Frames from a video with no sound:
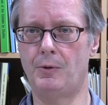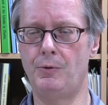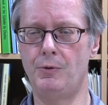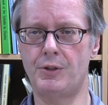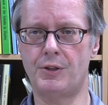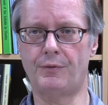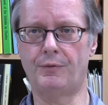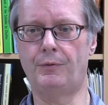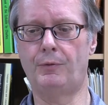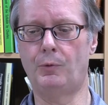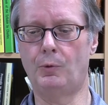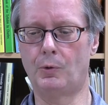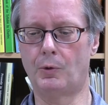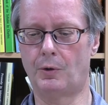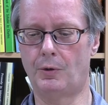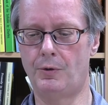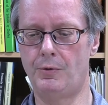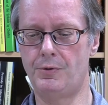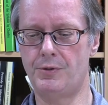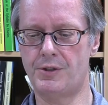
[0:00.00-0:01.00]
who's it
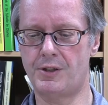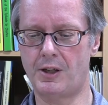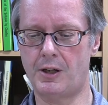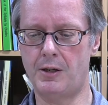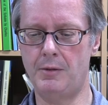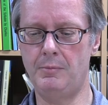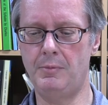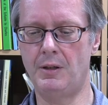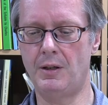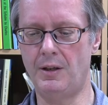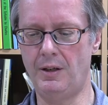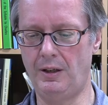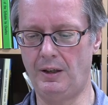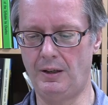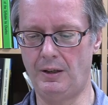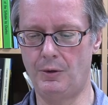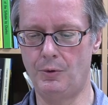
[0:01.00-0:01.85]
for? Who's the community?